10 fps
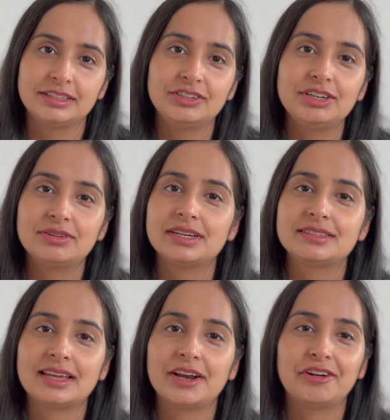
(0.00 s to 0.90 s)
You need to
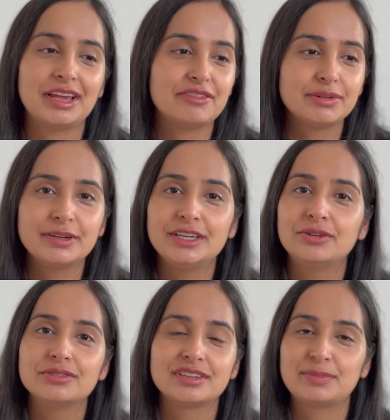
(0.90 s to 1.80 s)
understand not everybody
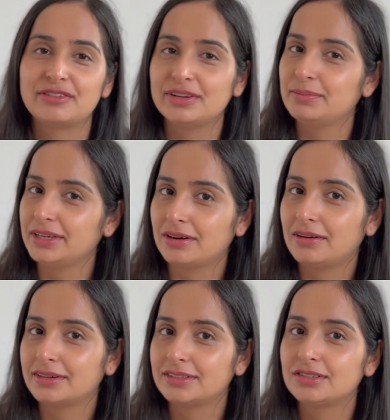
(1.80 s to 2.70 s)
goes above and
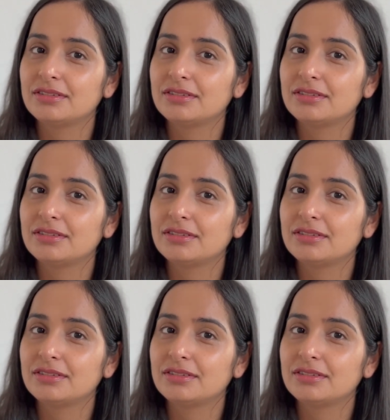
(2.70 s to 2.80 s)
beyond.